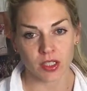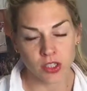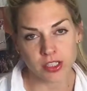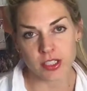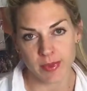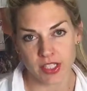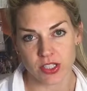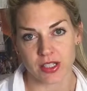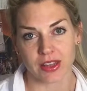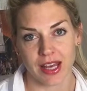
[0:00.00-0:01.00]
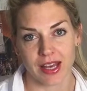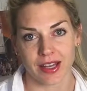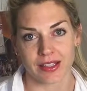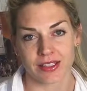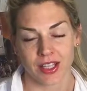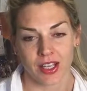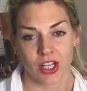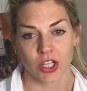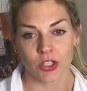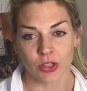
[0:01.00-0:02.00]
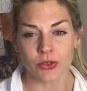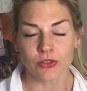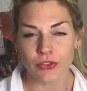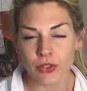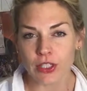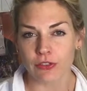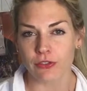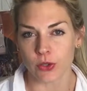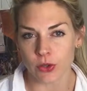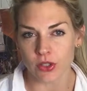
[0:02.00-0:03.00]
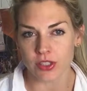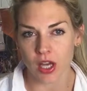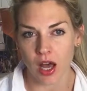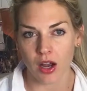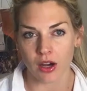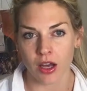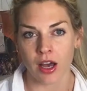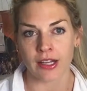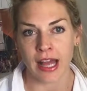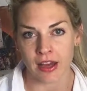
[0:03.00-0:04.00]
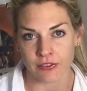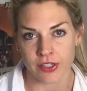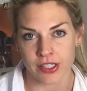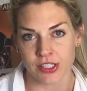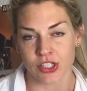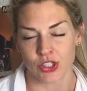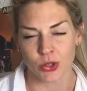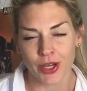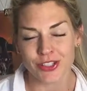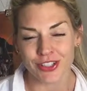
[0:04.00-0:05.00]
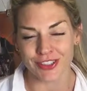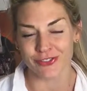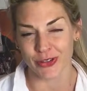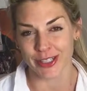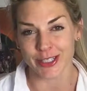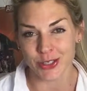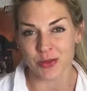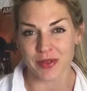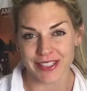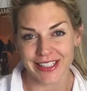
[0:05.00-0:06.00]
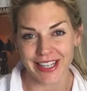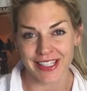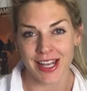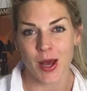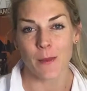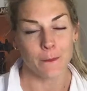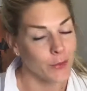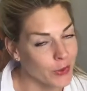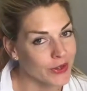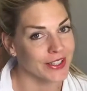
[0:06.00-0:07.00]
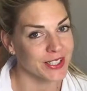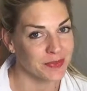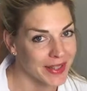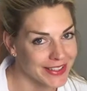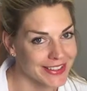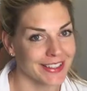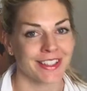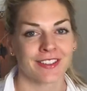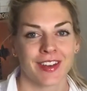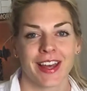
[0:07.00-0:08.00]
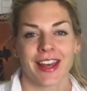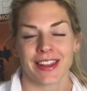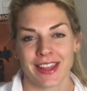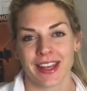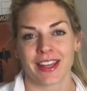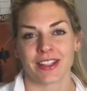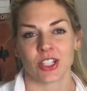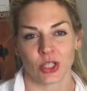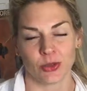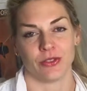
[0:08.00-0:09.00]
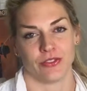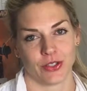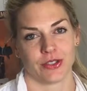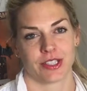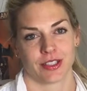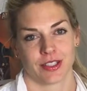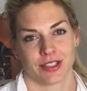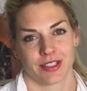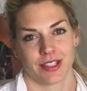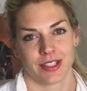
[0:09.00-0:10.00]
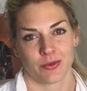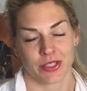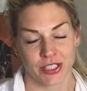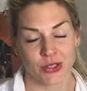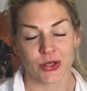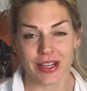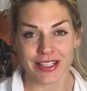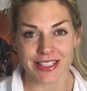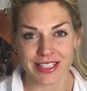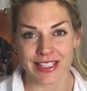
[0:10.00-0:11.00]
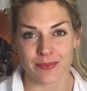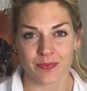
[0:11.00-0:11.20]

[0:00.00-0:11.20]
Not to mention that gluten-free foods are on average 242% more expensive than gluten foods, which is crazy.